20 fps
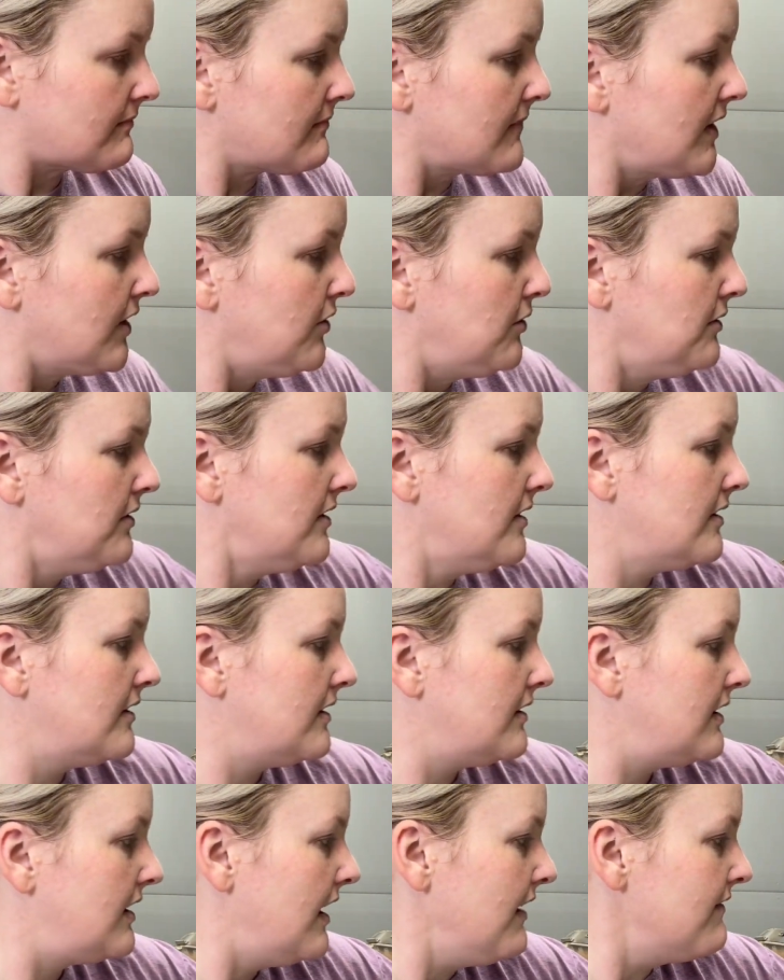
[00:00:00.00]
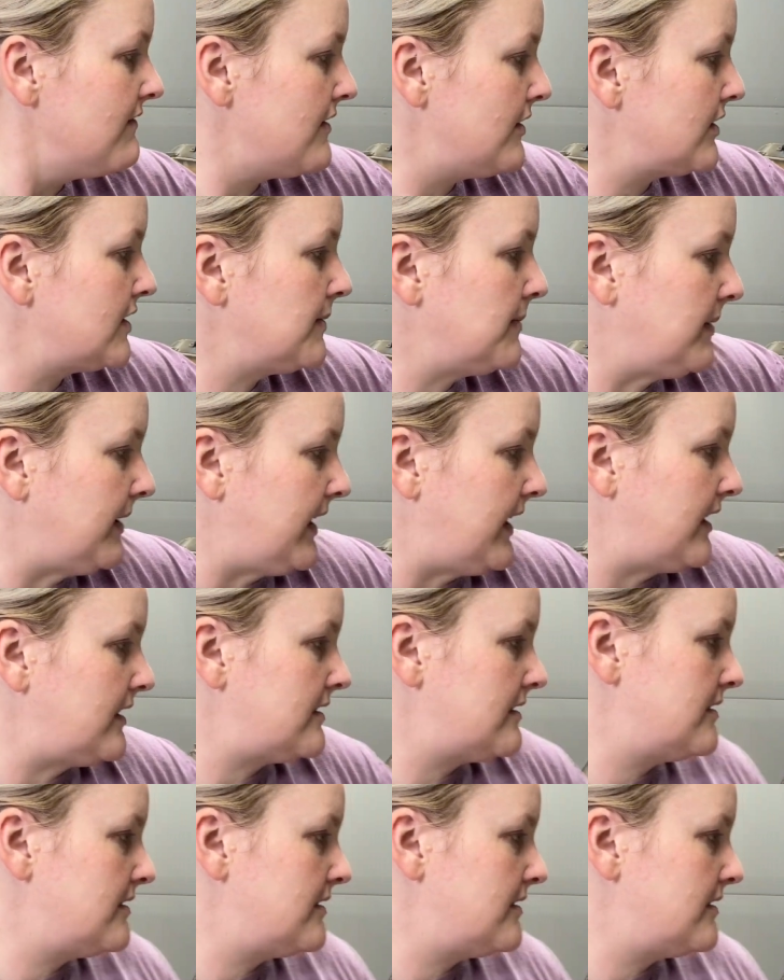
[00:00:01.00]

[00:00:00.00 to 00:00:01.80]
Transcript: Cool, love those plates.